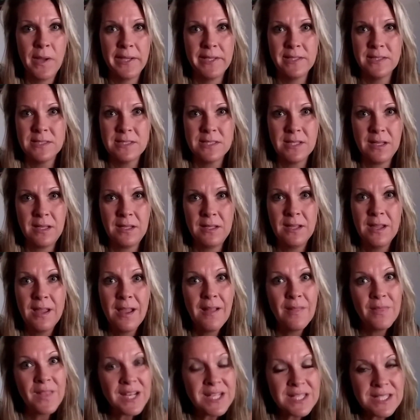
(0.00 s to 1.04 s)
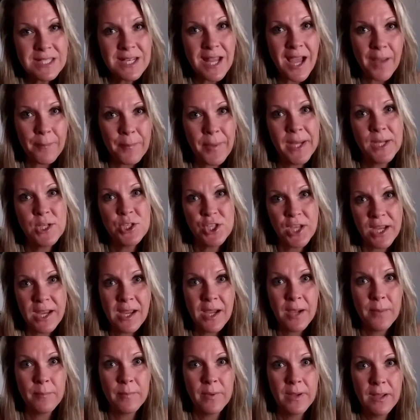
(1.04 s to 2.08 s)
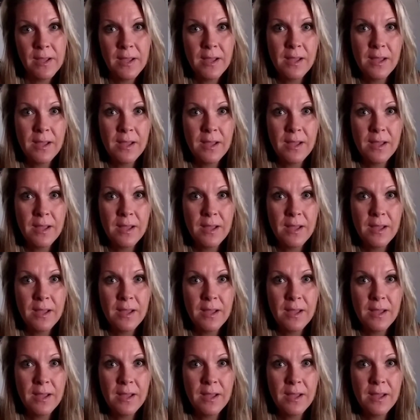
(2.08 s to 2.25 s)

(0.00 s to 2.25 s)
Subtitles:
and Z. That is not my jam.